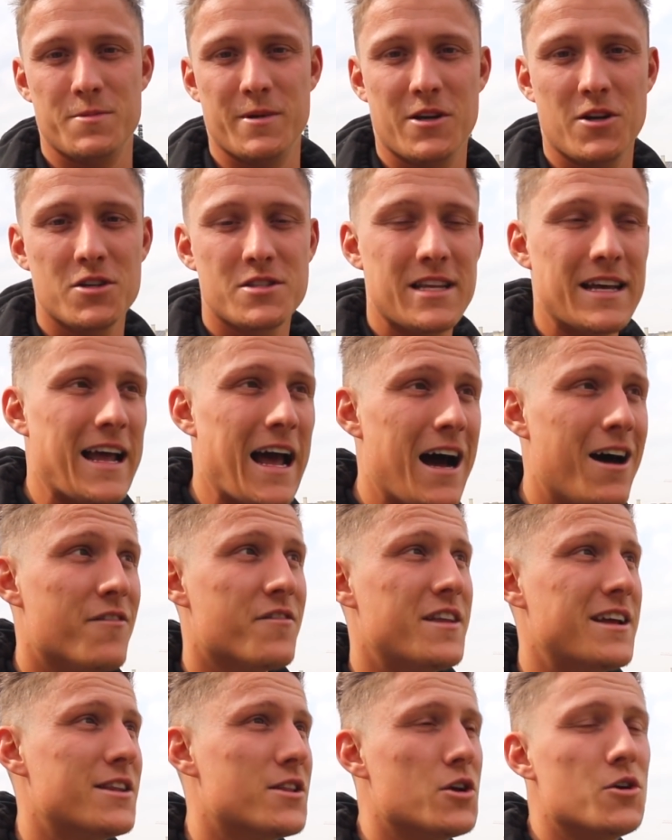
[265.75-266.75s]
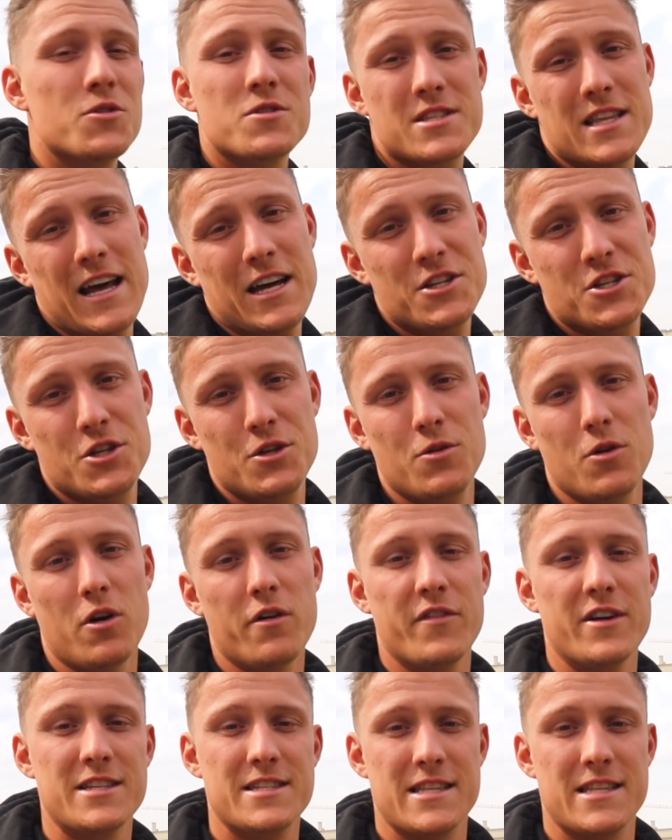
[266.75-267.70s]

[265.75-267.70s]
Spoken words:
because they have the new statue of